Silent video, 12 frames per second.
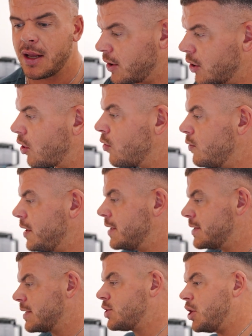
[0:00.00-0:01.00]
Not only
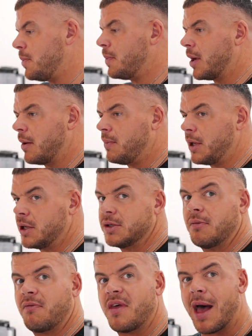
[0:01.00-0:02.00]
is this cheaper because
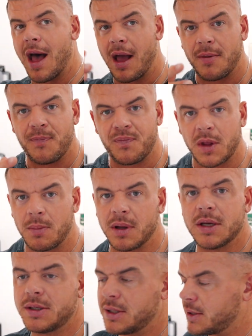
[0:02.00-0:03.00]
of that, but
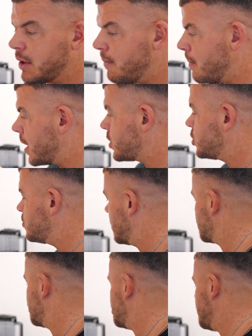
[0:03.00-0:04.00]
this is a much
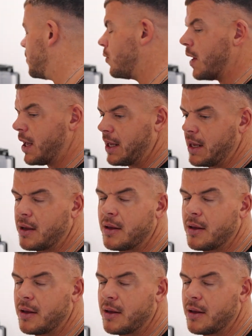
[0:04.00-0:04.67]
cheaper way.